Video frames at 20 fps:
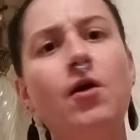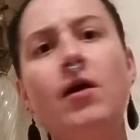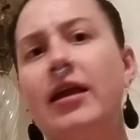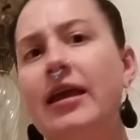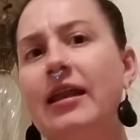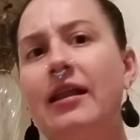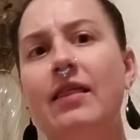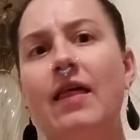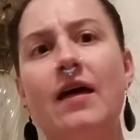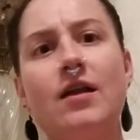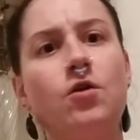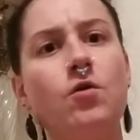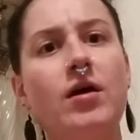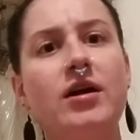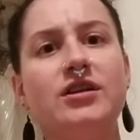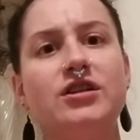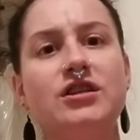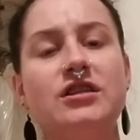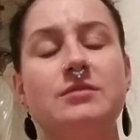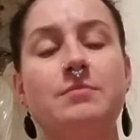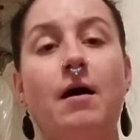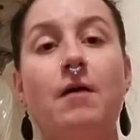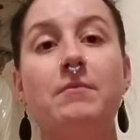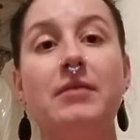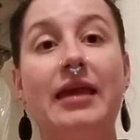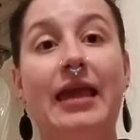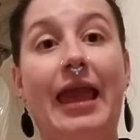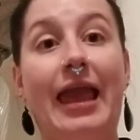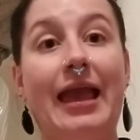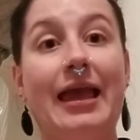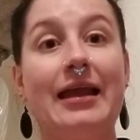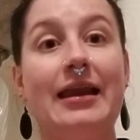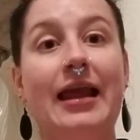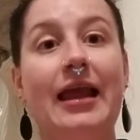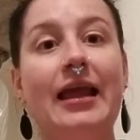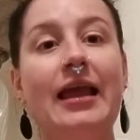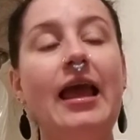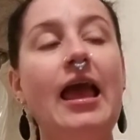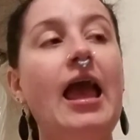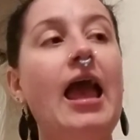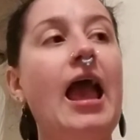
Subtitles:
I get a lot of questions about me canning,